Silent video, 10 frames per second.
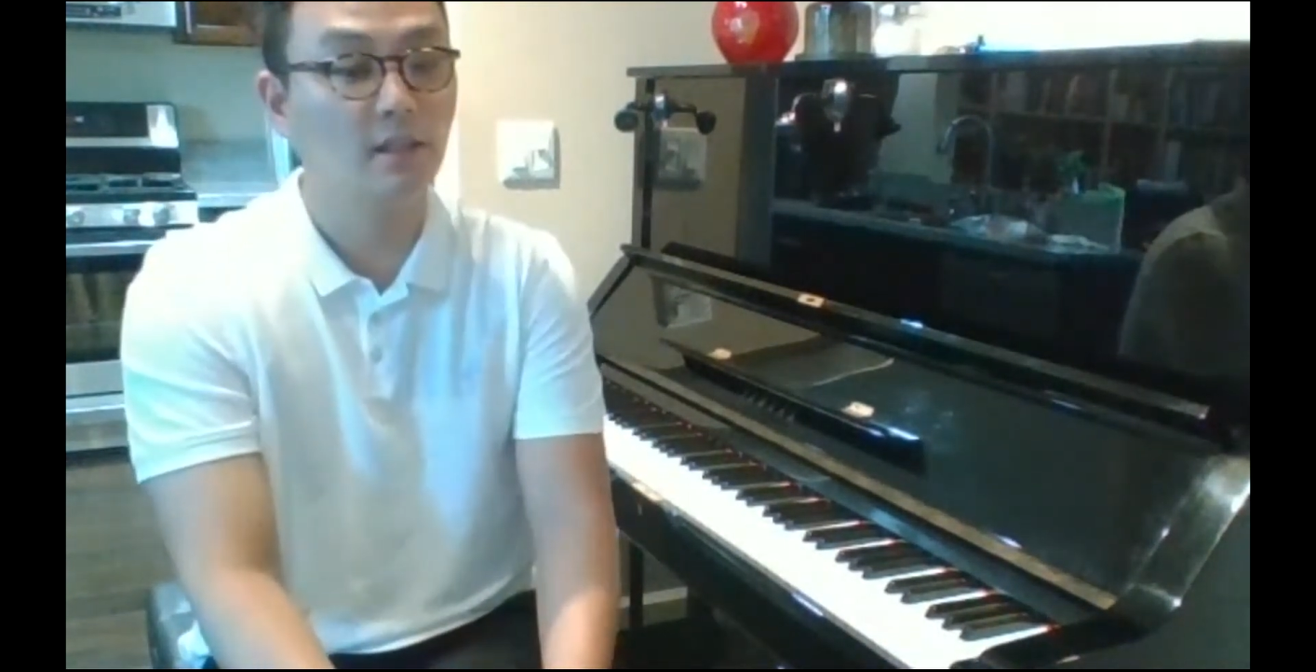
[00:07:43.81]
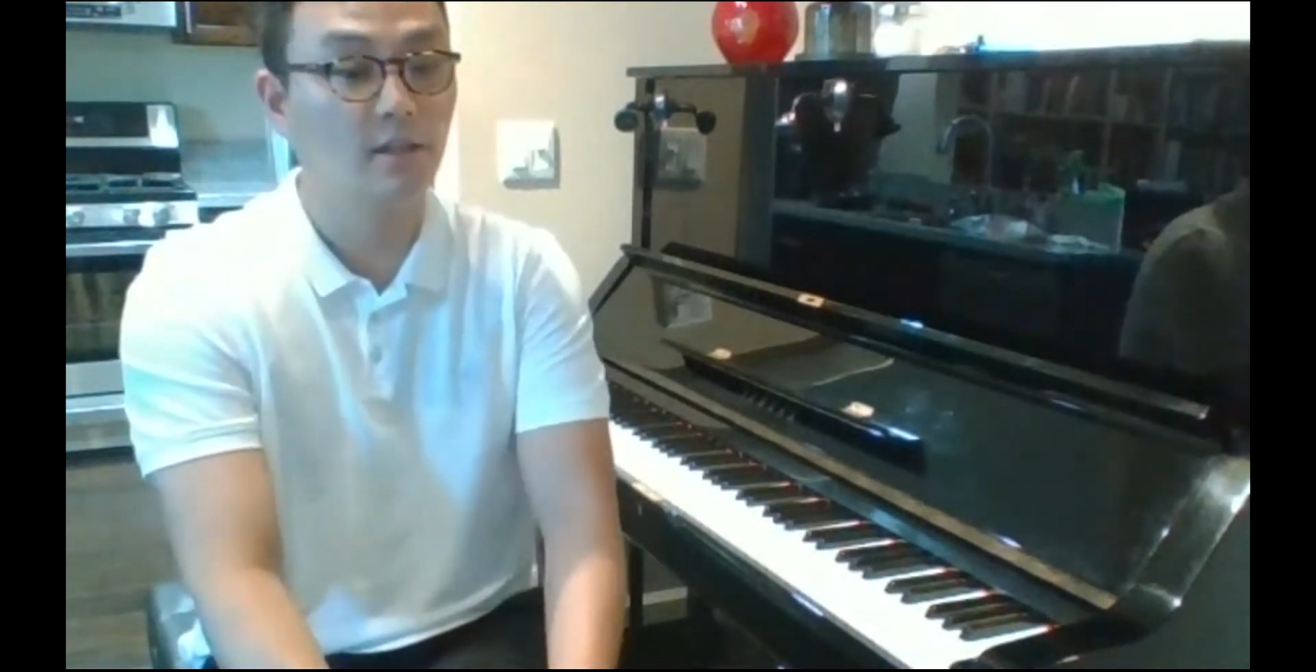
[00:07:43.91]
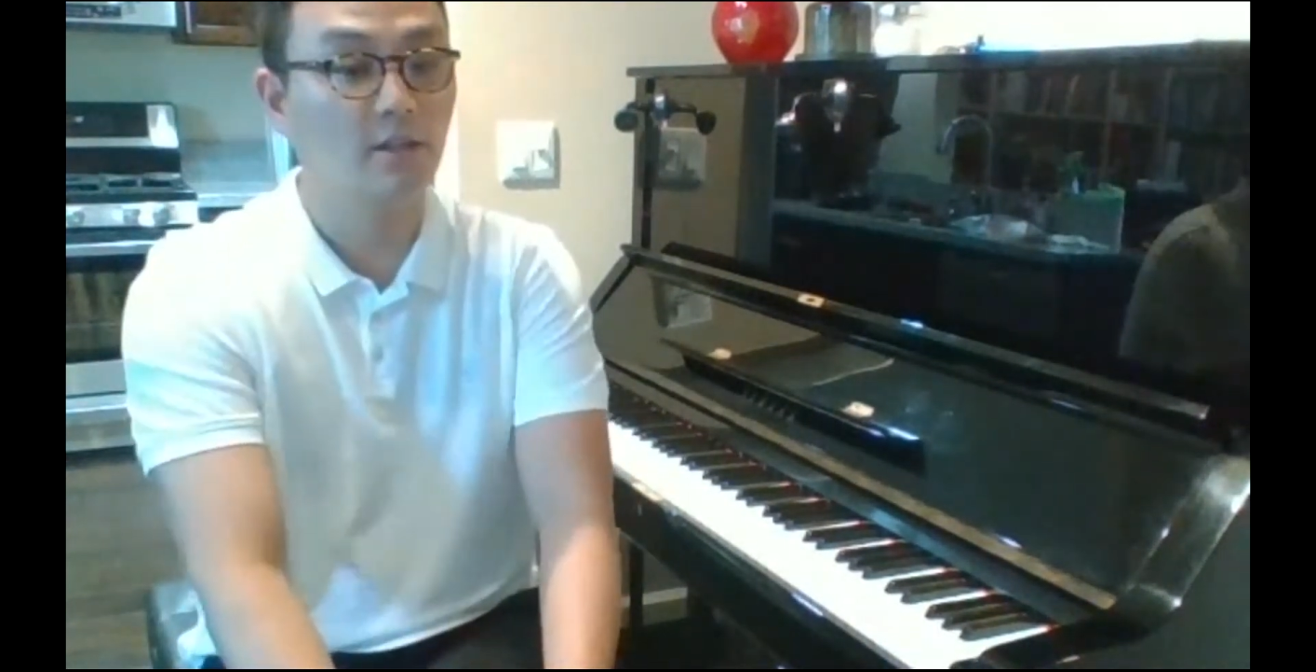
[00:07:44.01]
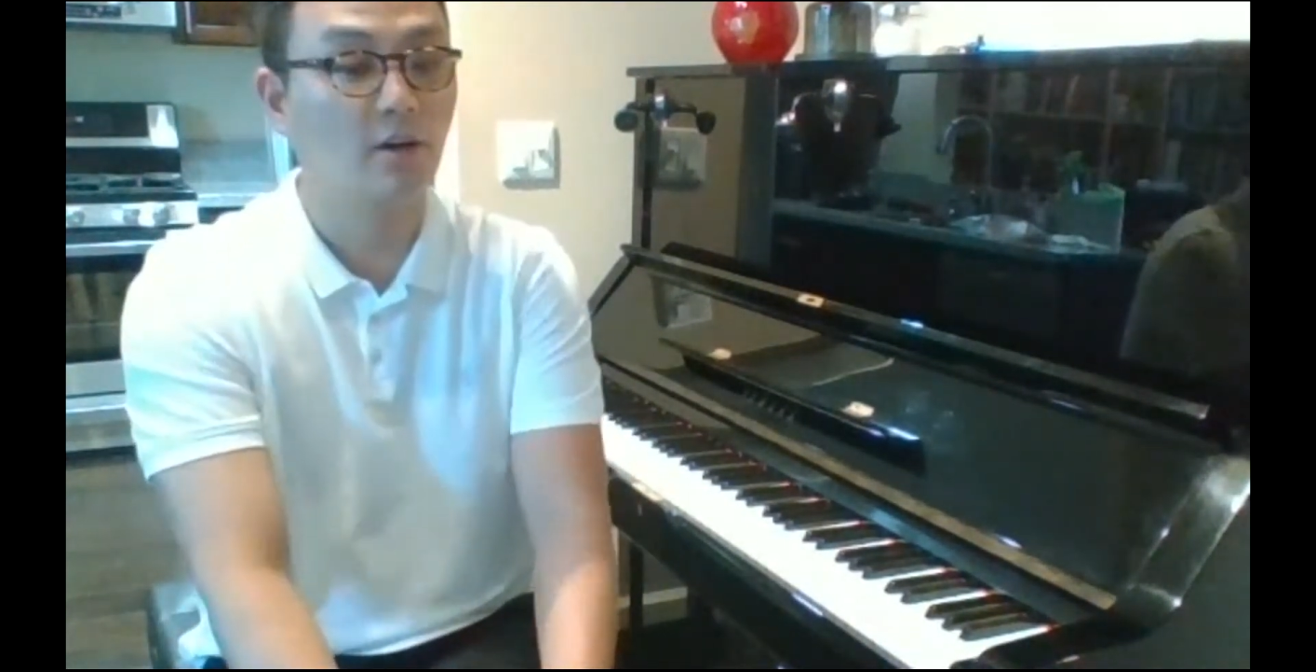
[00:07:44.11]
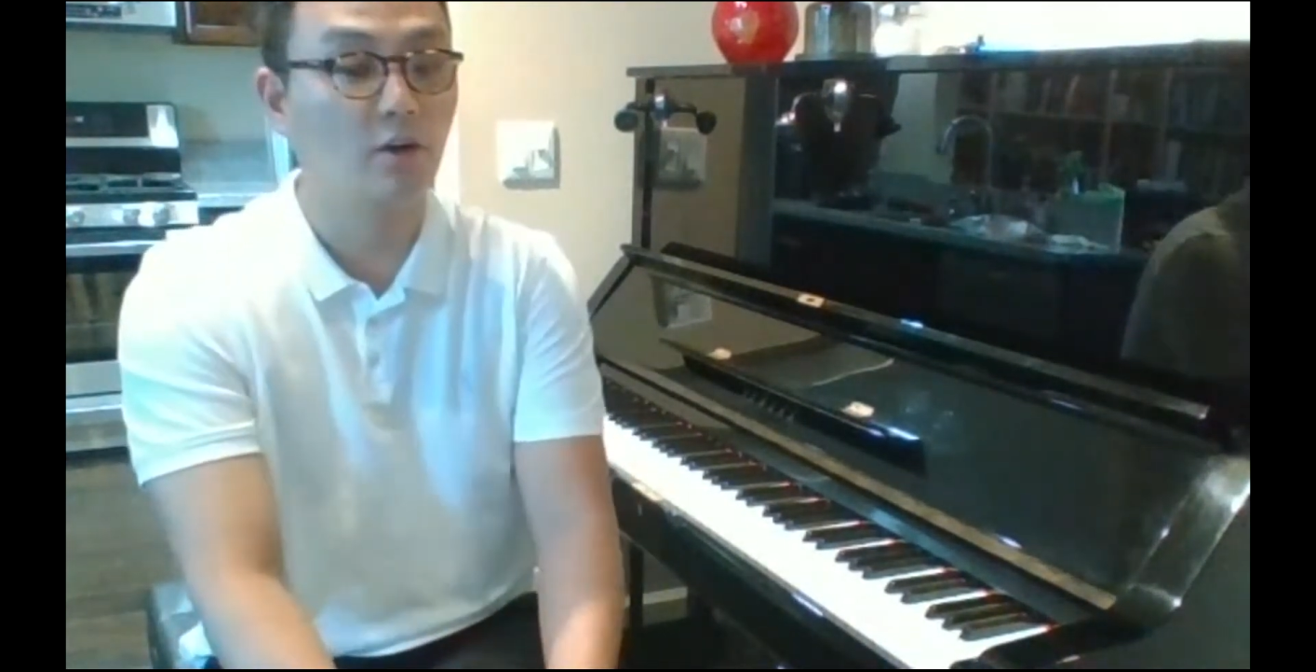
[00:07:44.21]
in their